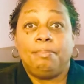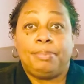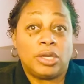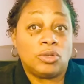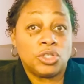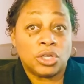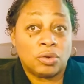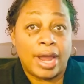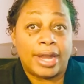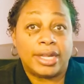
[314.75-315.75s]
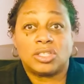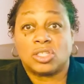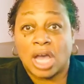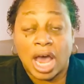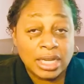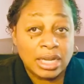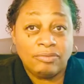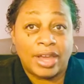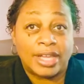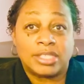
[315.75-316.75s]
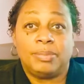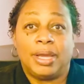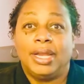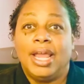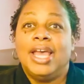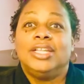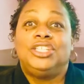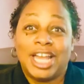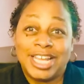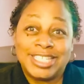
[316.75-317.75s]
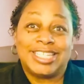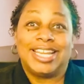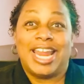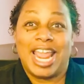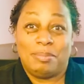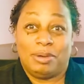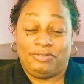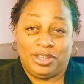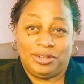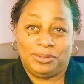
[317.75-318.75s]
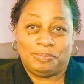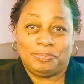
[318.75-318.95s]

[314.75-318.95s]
build your credit, solid investment, just to name a few.